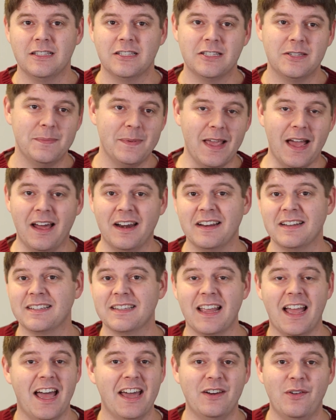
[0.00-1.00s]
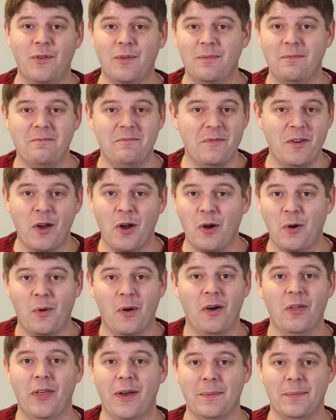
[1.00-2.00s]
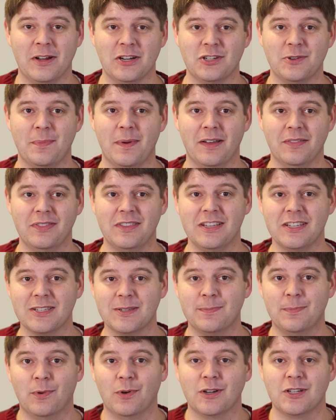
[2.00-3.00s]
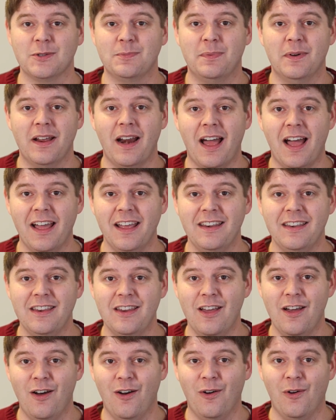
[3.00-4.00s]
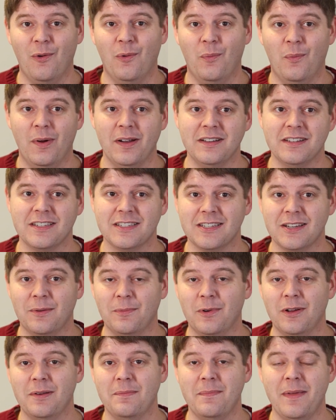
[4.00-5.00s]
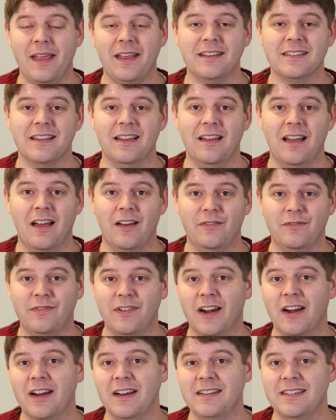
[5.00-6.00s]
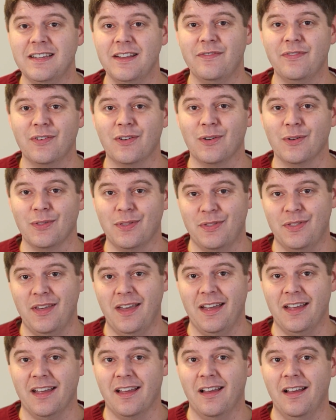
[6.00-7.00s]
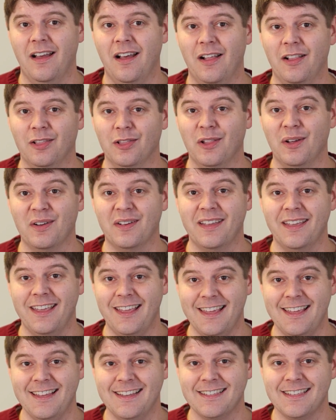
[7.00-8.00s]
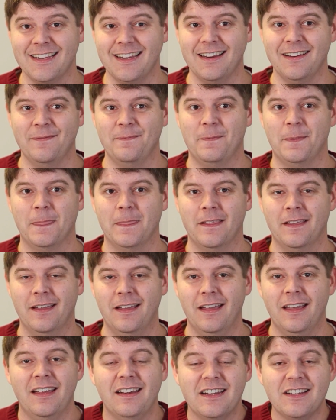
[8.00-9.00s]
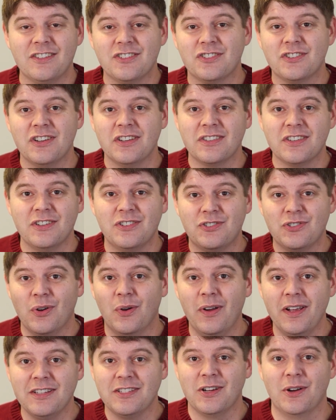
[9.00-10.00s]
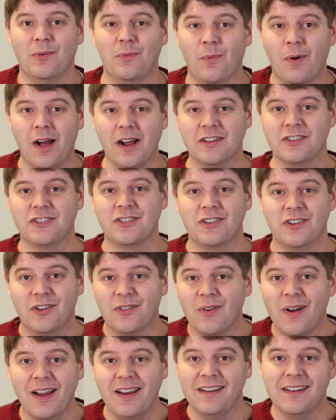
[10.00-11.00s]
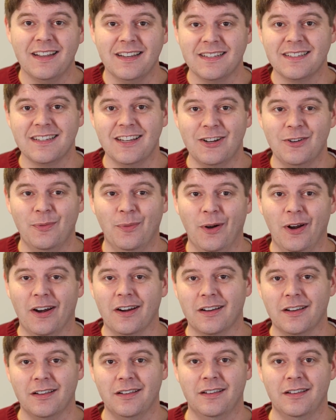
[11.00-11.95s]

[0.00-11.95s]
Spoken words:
To be honest, I don't know all that much about these sports, but I know when someone makes a very difficult thing look easy. And it's just a joy to watch greatness at work.